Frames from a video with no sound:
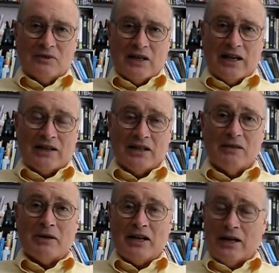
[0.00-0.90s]

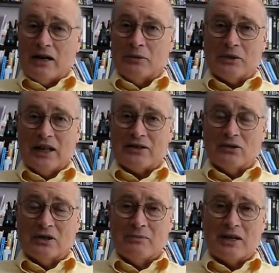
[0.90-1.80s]
eliminate. I would like to
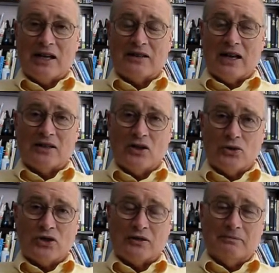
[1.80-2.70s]
eliminate that
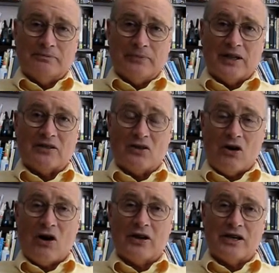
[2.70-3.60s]
notion that there
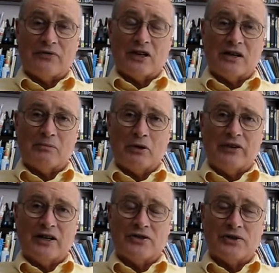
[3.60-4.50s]
are an infinite number of
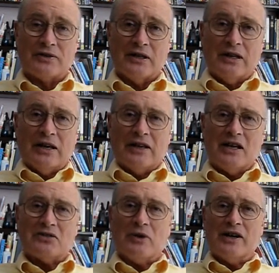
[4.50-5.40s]
integers. And
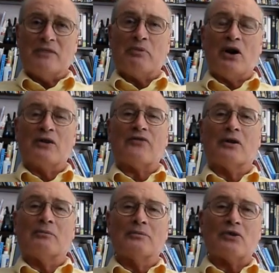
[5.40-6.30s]
that's where I depart
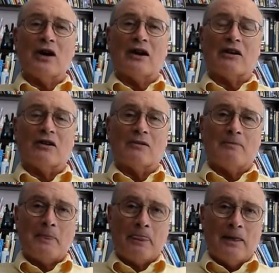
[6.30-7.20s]
from Kronecker.
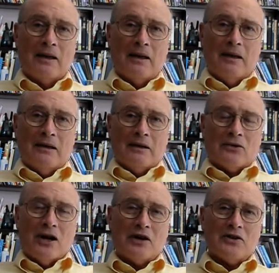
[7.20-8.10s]

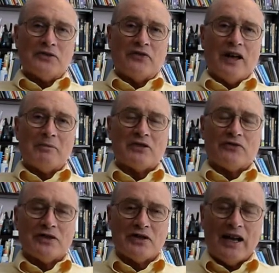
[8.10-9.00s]
Kronecker is famous
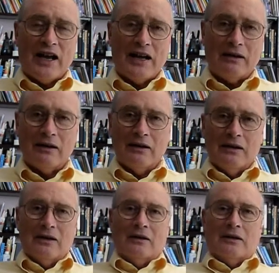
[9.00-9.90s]
for saying,
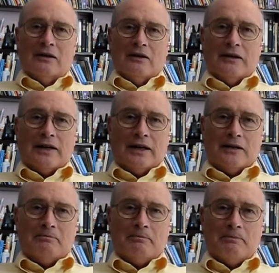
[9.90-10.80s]

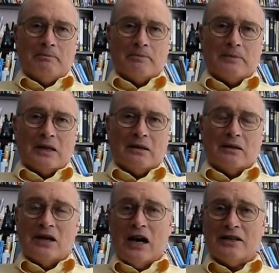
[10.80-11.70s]

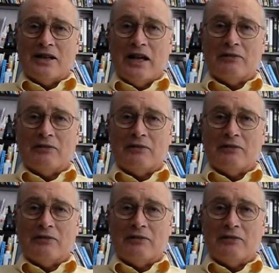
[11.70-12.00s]
God gave